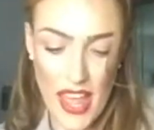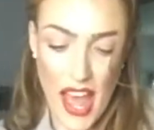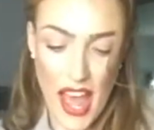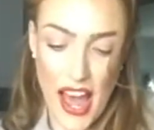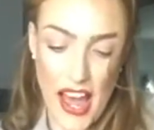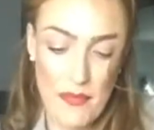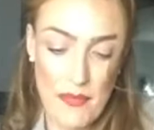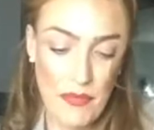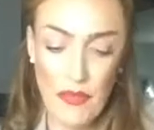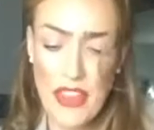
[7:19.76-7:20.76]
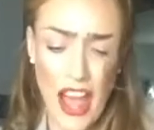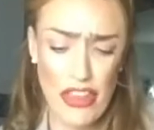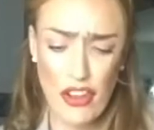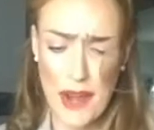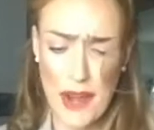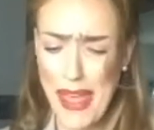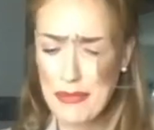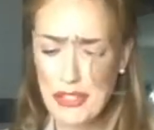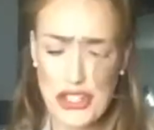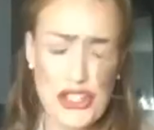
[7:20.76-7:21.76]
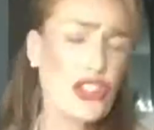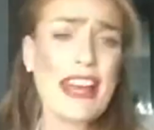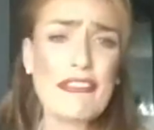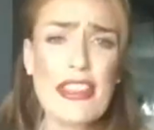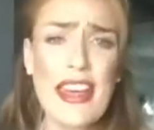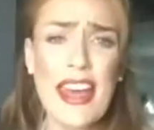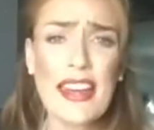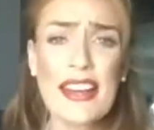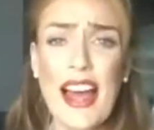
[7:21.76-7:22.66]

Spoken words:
I thought I'd be able to juggle everything.